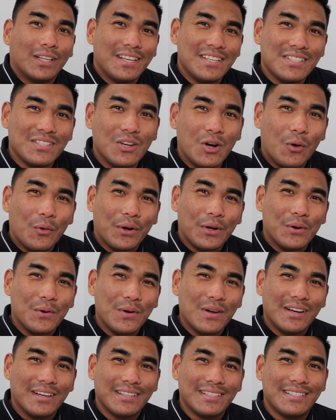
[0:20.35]
What is going
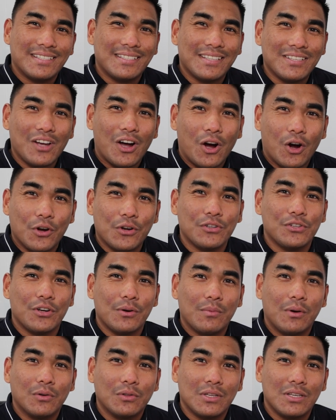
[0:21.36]
on, guys? This is R
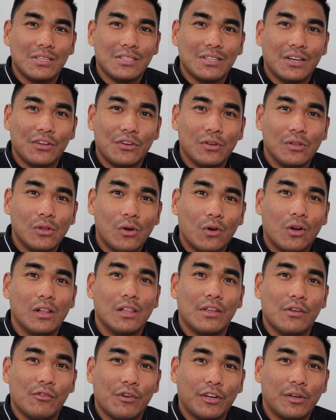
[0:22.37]
J Bautista, your
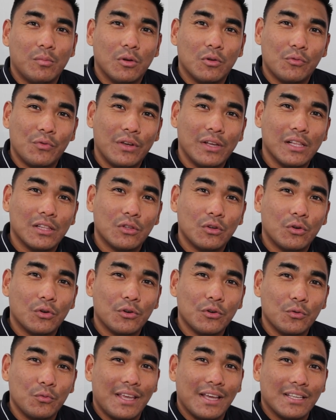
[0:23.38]
local incredible
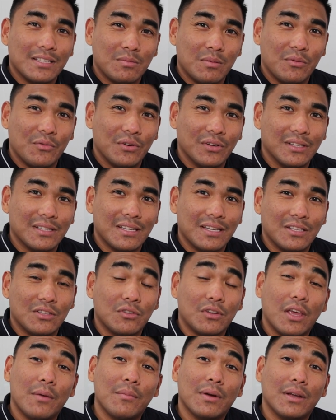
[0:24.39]
realtor, E X P Realty.
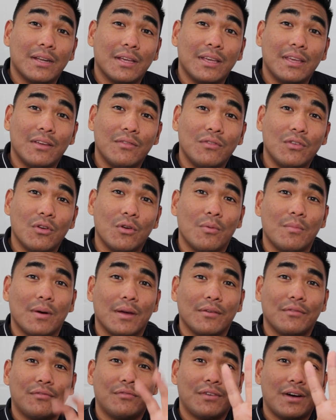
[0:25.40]
Today, I'm gonna give you my